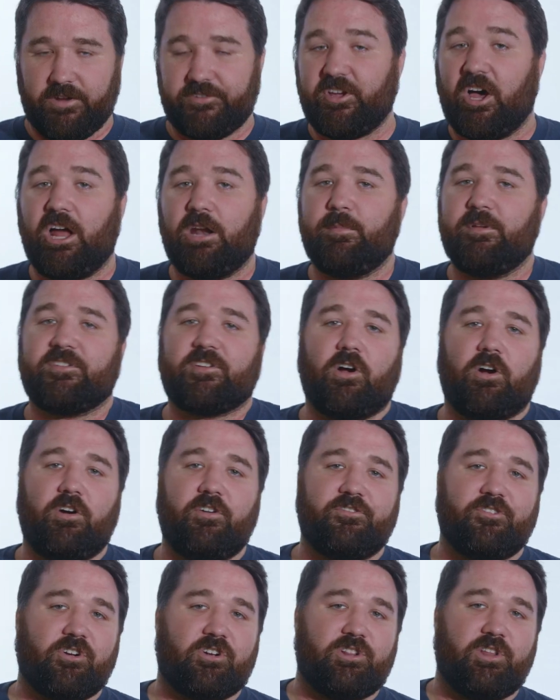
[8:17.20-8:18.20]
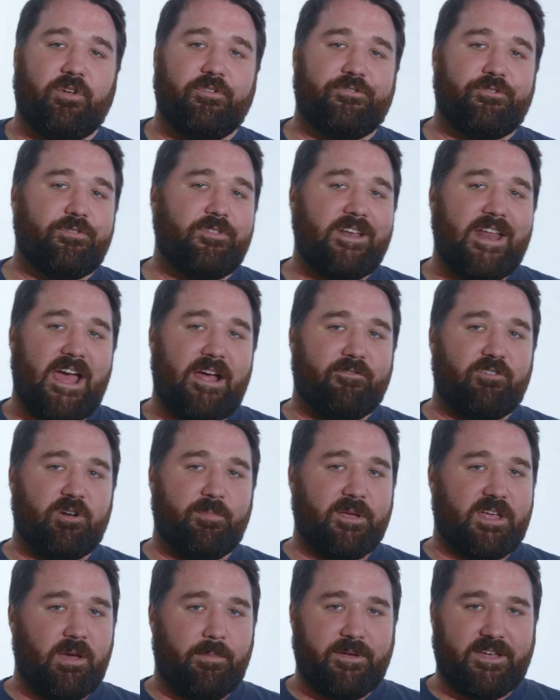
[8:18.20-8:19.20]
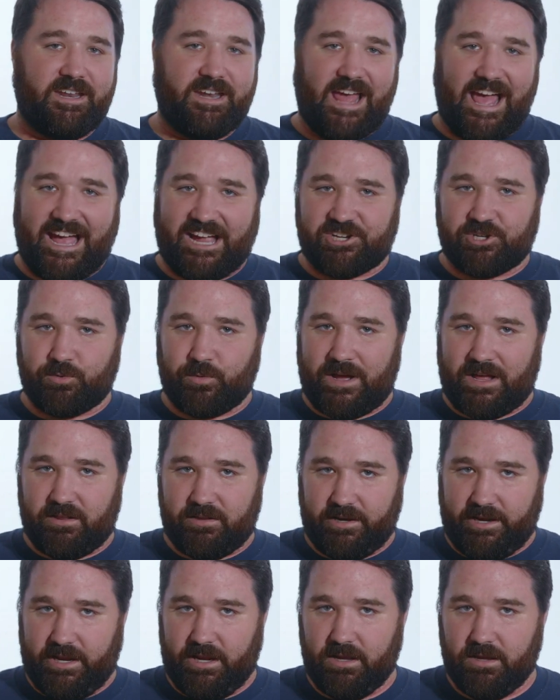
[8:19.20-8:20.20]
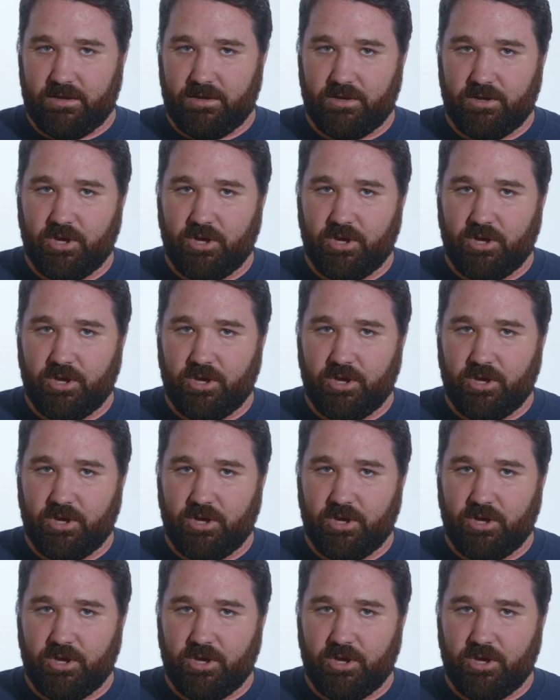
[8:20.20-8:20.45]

Autonomous cars are closer than ever to becoming an actuality.